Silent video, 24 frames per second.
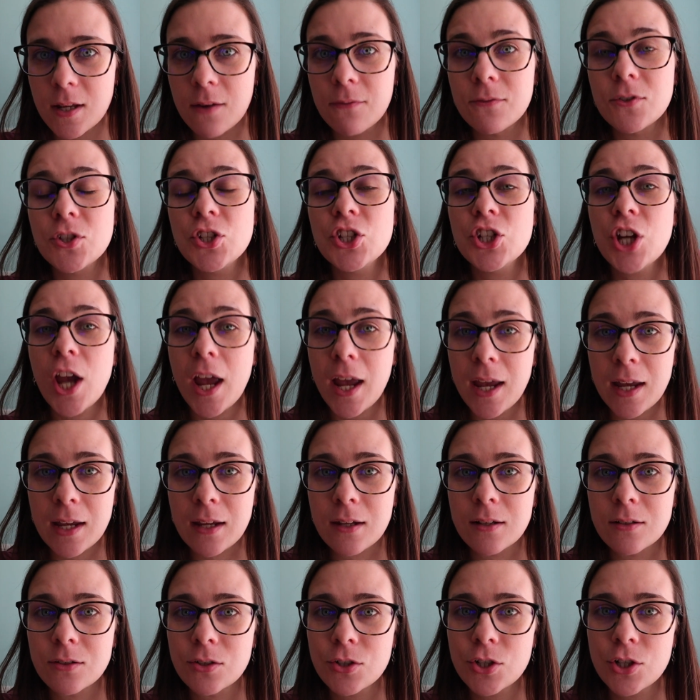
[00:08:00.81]
have
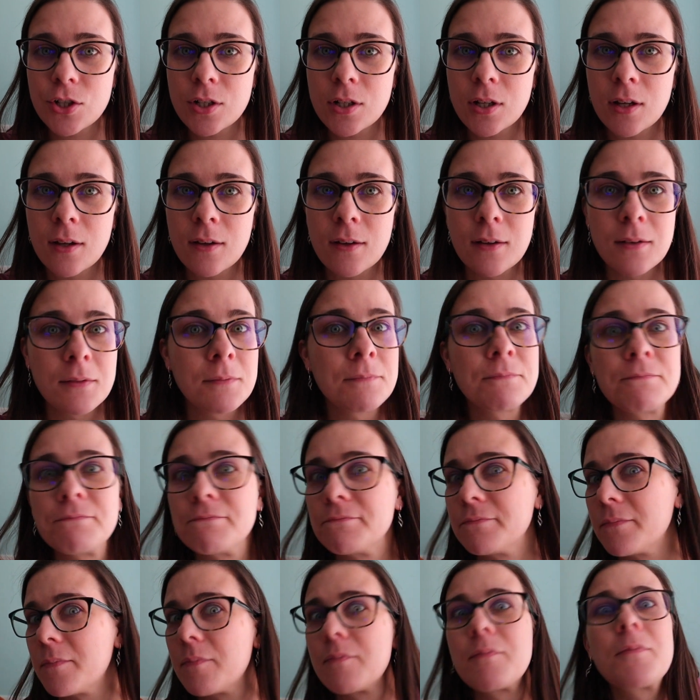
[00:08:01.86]
changed
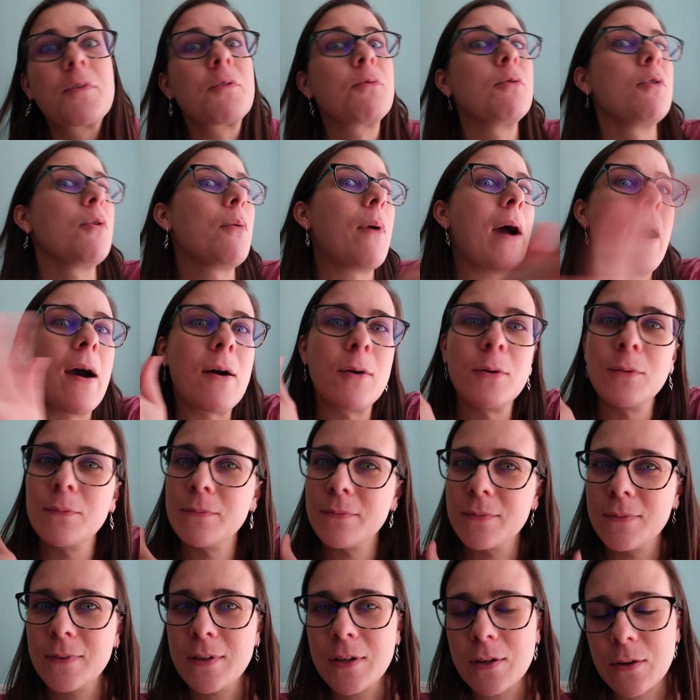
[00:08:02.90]

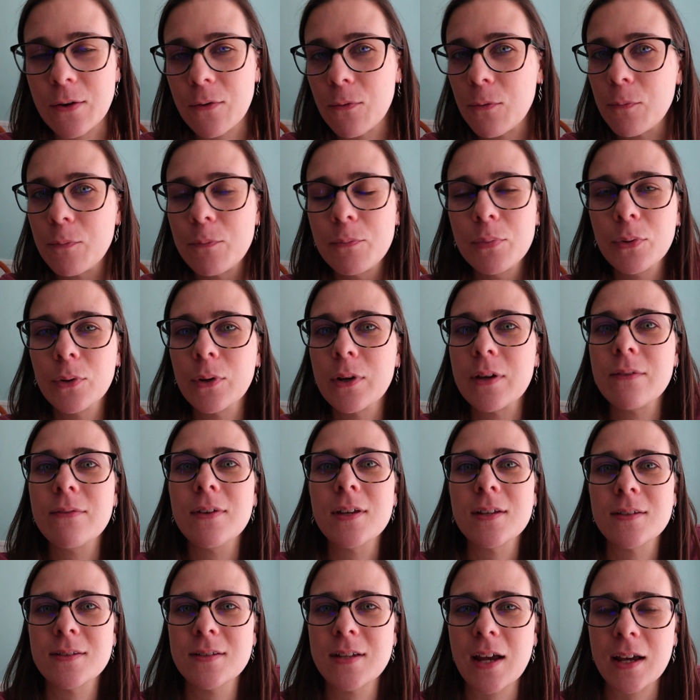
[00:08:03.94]
throughout, you know,
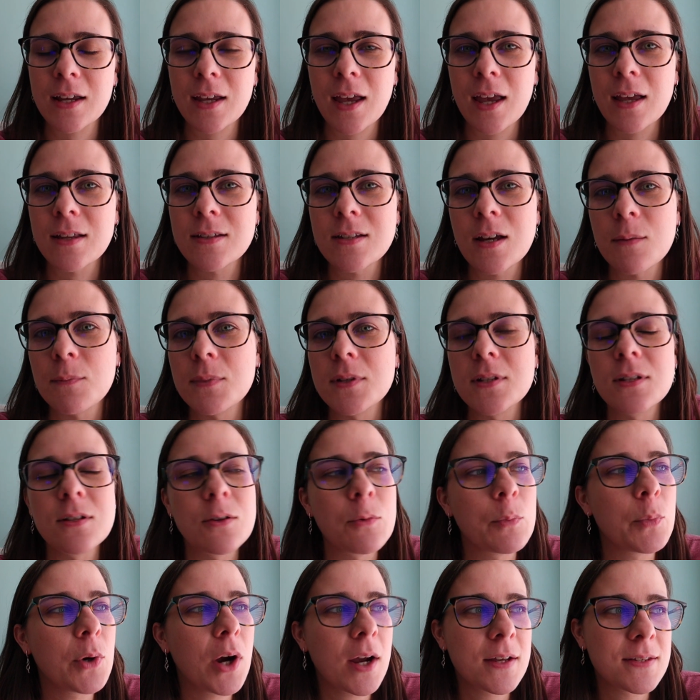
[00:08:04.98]
previous decades up
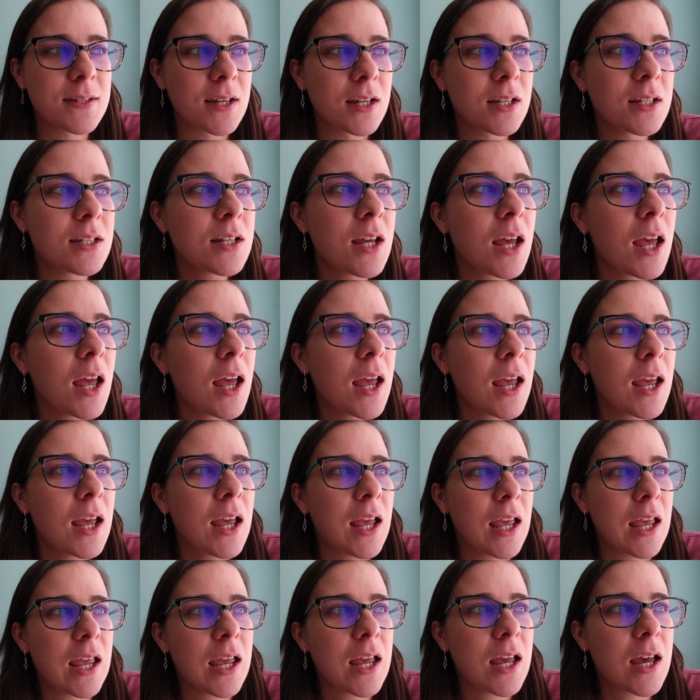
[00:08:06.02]
until present?
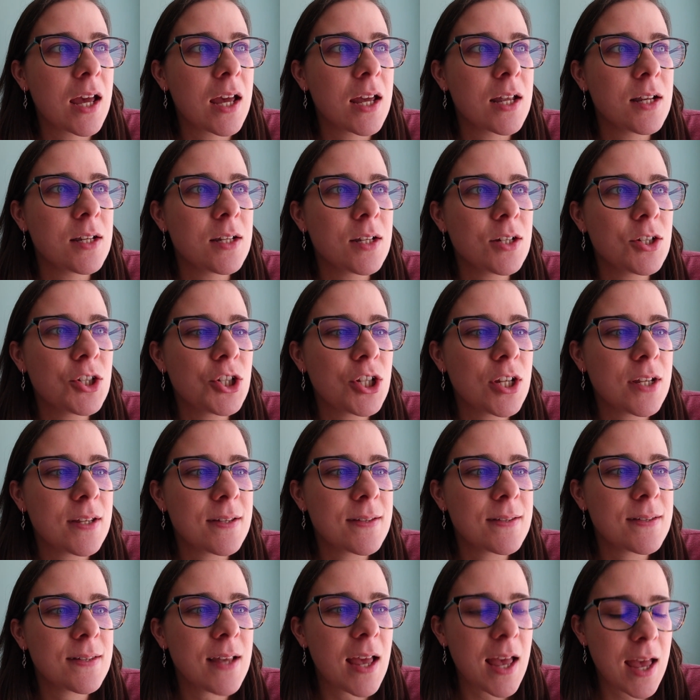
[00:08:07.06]
And she
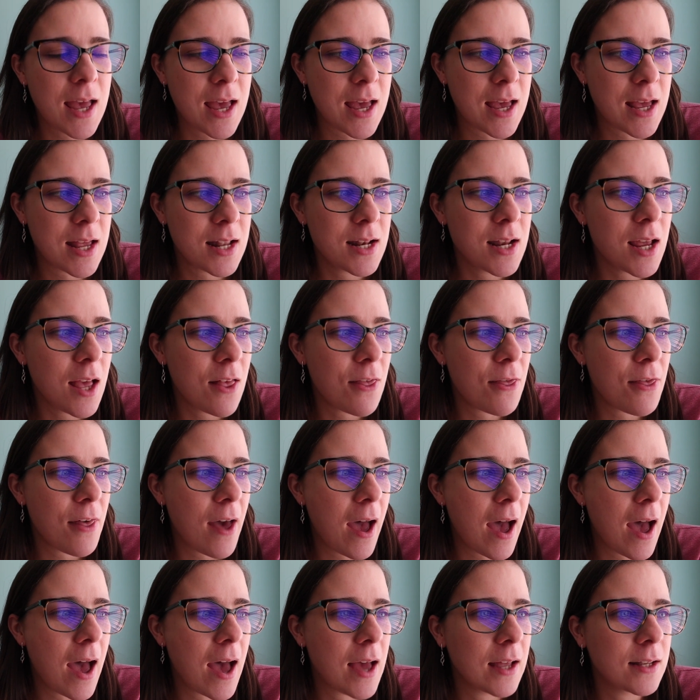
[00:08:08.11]
said
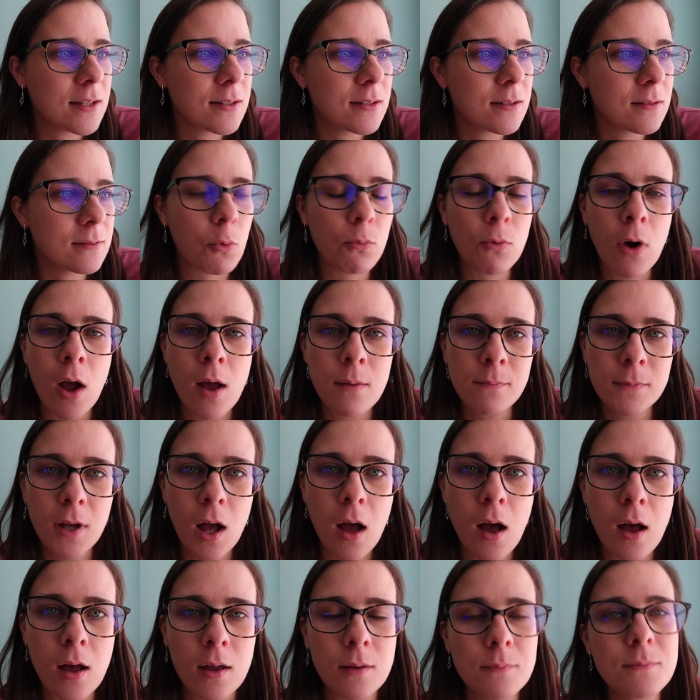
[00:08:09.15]
that
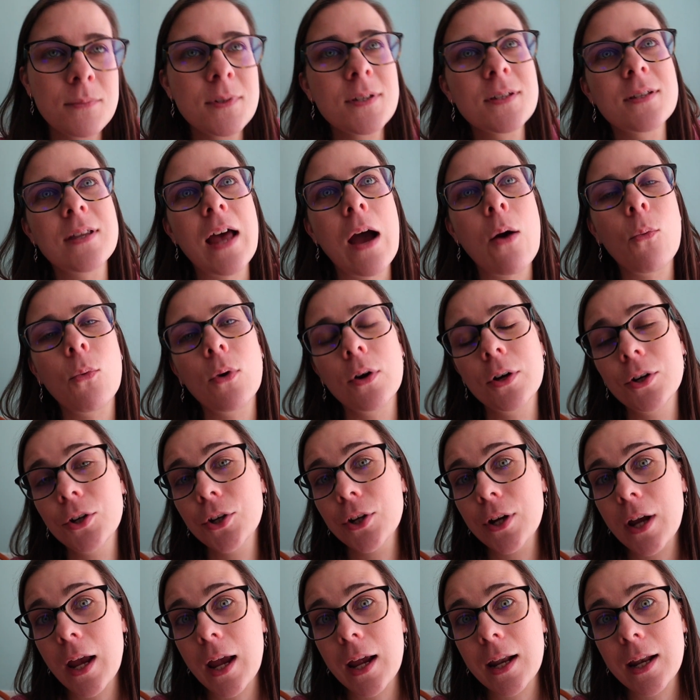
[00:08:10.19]
rom-coms that were
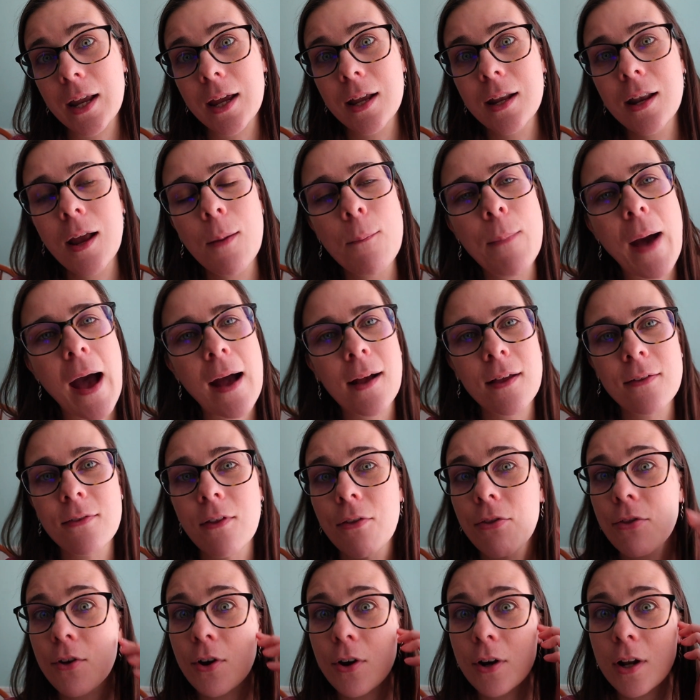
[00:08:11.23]
created back in the
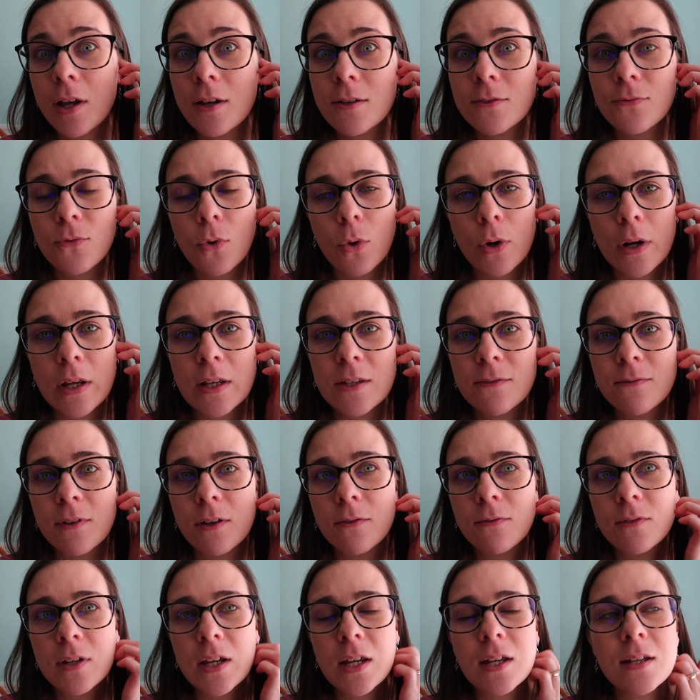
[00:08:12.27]
thirties, forties,
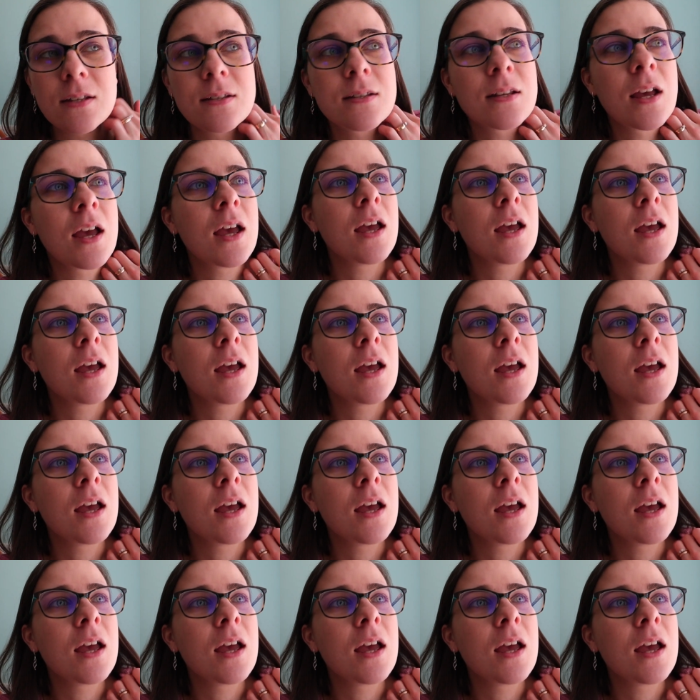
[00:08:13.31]
fifties,